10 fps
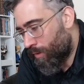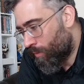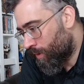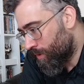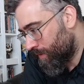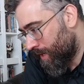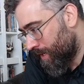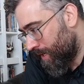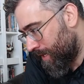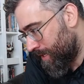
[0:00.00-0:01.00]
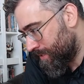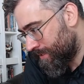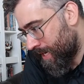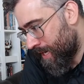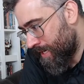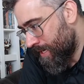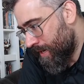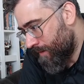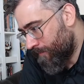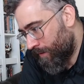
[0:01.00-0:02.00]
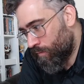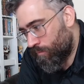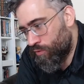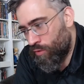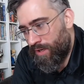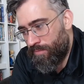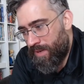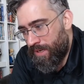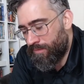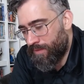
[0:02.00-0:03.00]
What I'll do then is thank you all for joining me.